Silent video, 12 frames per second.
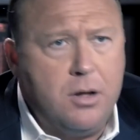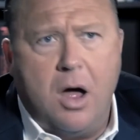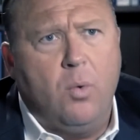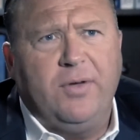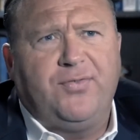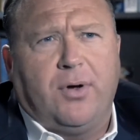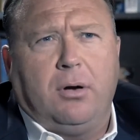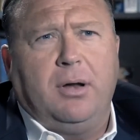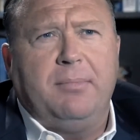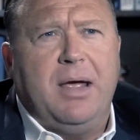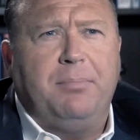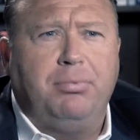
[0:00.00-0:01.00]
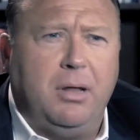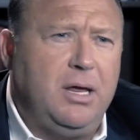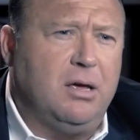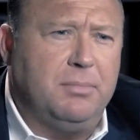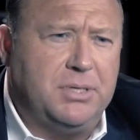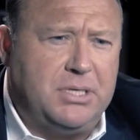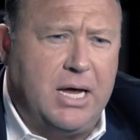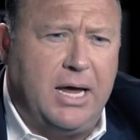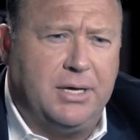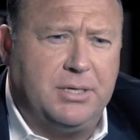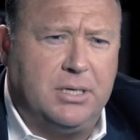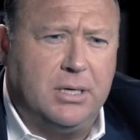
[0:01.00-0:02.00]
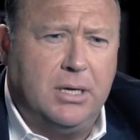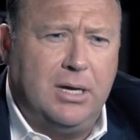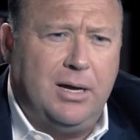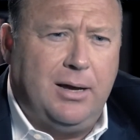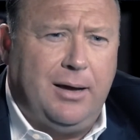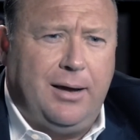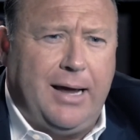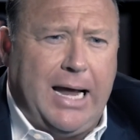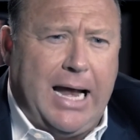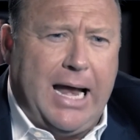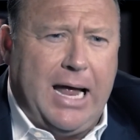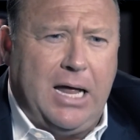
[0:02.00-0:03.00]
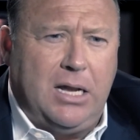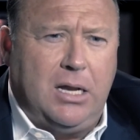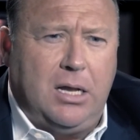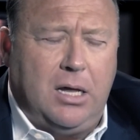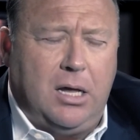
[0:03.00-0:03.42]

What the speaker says: No, we've certainly made plenty of mistakes, and